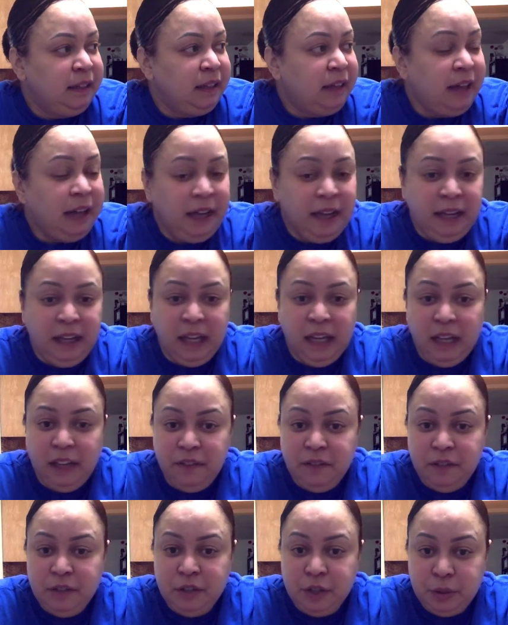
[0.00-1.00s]
I
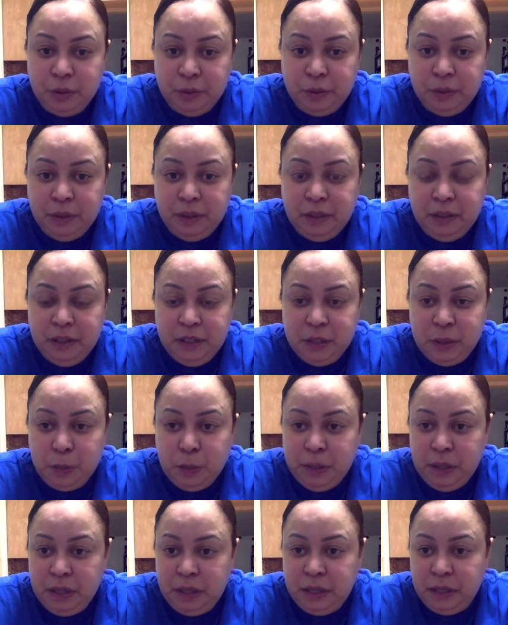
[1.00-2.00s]
have enjoyed this
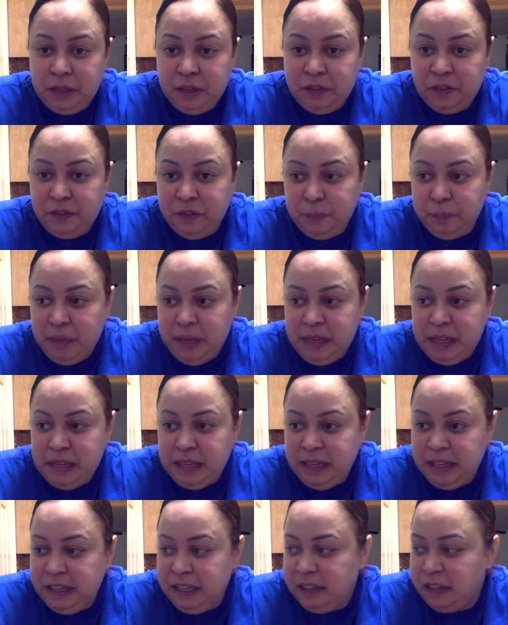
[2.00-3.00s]
week of
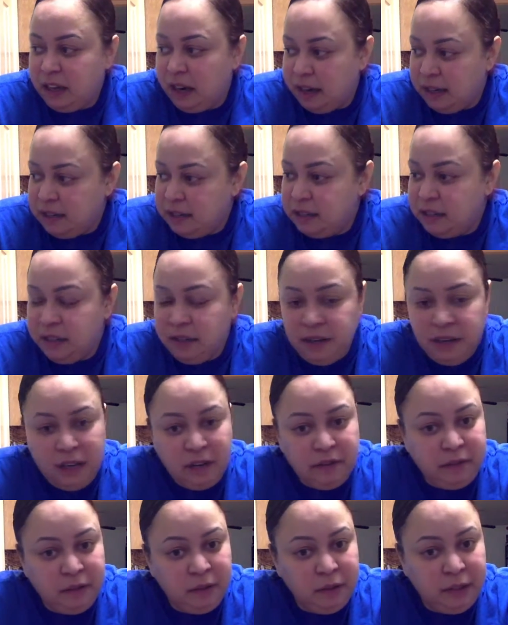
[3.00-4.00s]
making content
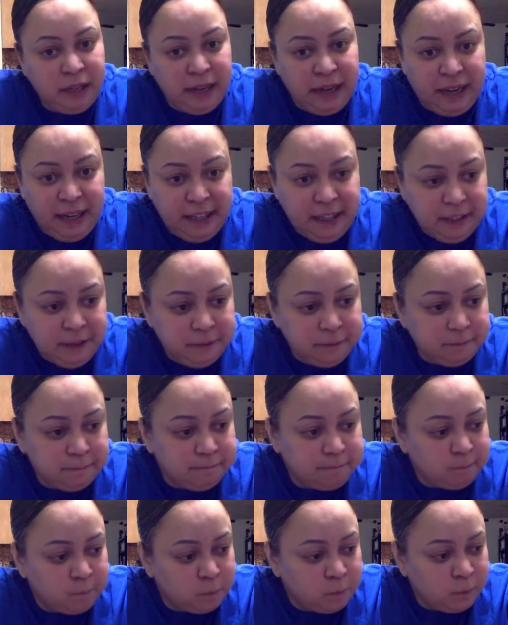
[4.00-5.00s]
every day.
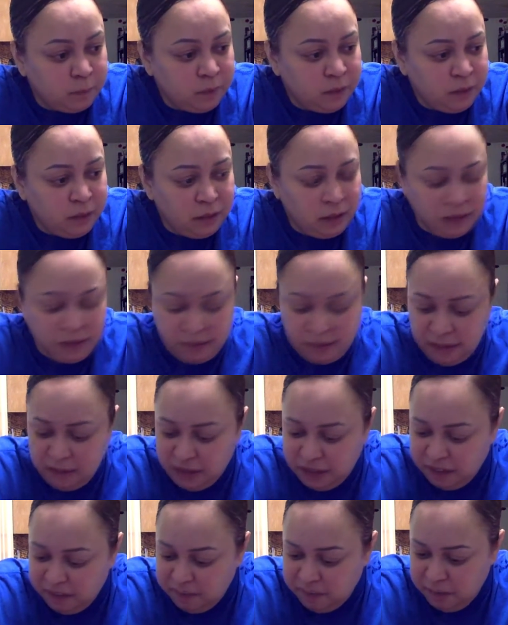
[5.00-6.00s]
I
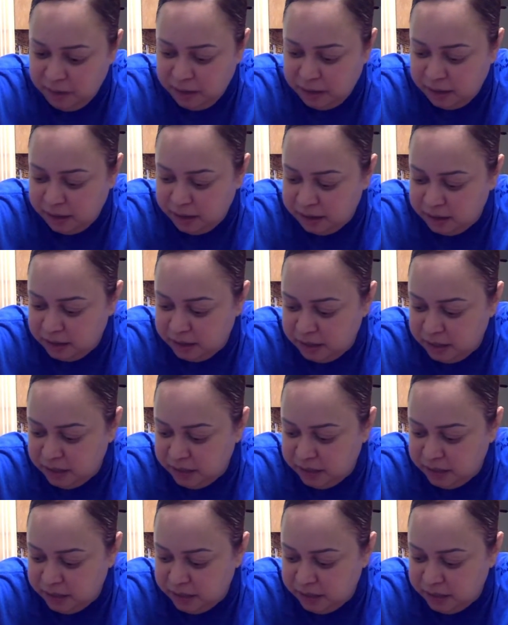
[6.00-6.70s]
think I've made content